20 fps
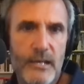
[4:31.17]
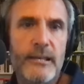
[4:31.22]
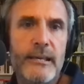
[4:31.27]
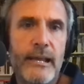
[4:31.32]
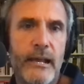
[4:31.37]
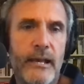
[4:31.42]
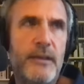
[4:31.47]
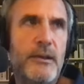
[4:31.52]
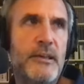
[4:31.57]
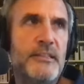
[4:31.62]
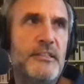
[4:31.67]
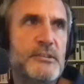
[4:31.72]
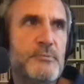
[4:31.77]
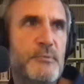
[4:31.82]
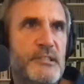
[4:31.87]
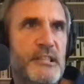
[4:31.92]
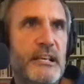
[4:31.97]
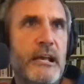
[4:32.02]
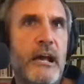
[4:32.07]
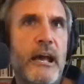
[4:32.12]
Yeah, he, this
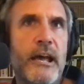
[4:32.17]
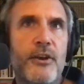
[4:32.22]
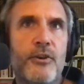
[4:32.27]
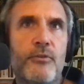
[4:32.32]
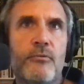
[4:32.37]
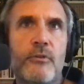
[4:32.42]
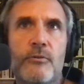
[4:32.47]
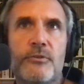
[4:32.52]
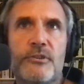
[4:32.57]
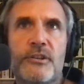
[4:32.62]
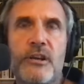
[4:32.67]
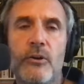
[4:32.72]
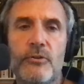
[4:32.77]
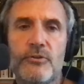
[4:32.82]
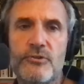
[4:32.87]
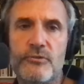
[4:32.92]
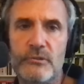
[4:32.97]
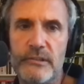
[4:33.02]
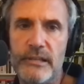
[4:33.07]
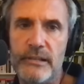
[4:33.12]
was the guy who wrote
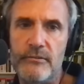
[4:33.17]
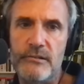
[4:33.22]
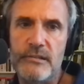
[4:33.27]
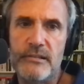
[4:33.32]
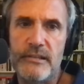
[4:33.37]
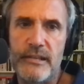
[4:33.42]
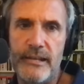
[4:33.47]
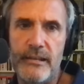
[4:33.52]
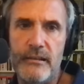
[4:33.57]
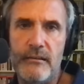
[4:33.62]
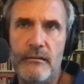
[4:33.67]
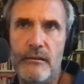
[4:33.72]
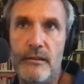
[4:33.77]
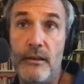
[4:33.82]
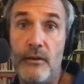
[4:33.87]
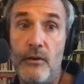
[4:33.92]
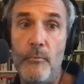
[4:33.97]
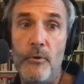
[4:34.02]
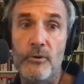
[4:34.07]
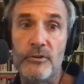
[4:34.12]
Cultural Literacy, I
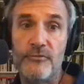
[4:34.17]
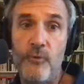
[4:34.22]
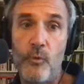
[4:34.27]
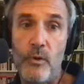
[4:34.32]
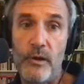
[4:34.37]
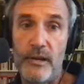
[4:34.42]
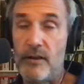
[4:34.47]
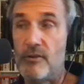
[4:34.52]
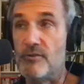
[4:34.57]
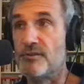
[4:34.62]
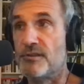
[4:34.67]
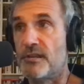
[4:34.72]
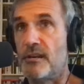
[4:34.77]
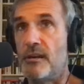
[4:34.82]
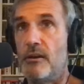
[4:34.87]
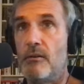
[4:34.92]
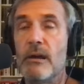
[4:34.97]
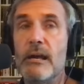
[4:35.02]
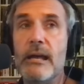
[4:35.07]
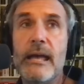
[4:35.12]
think almost 40 years
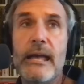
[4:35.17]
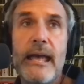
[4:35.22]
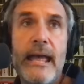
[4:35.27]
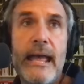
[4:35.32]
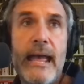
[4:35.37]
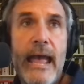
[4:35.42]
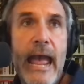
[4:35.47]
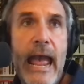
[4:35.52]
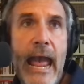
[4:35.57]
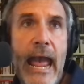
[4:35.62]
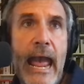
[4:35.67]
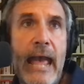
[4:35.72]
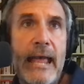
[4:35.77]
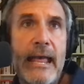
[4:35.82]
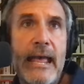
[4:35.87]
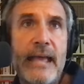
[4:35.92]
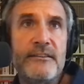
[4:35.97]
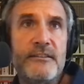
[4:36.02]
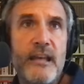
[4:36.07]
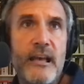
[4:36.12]
ago
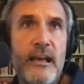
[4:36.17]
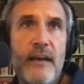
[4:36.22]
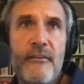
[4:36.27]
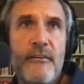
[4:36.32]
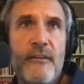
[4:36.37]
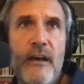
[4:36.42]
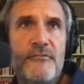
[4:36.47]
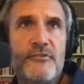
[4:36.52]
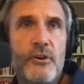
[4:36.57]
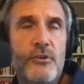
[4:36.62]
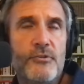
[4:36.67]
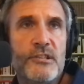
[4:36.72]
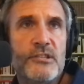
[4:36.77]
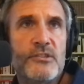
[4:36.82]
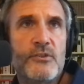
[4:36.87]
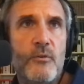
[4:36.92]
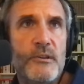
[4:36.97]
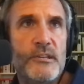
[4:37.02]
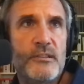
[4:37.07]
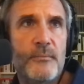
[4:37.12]
and uh, I've told this
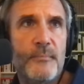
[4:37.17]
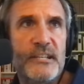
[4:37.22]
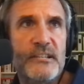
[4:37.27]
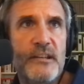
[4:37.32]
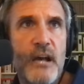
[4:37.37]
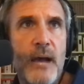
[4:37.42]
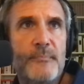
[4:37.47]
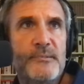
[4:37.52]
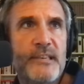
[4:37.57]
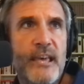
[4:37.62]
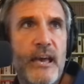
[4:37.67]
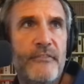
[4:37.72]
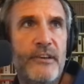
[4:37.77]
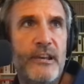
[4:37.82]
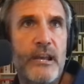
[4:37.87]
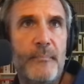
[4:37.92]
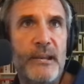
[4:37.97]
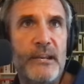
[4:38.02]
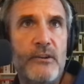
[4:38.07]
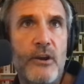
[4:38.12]
story so many times,
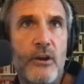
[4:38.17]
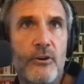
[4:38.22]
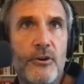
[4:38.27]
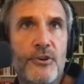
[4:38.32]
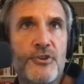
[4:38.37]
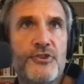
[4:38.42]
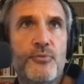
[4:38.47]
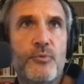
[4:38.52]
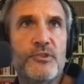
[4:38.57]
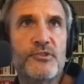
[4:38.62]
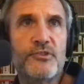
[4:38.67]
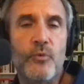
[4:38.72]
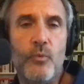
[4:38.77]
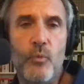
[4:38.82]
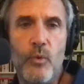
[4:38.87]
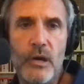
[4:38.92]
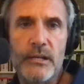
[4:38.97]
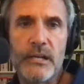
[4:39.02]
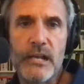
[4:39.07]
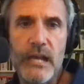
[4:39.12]
Kevin. I mean, Hirsch was the
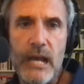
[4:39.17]
one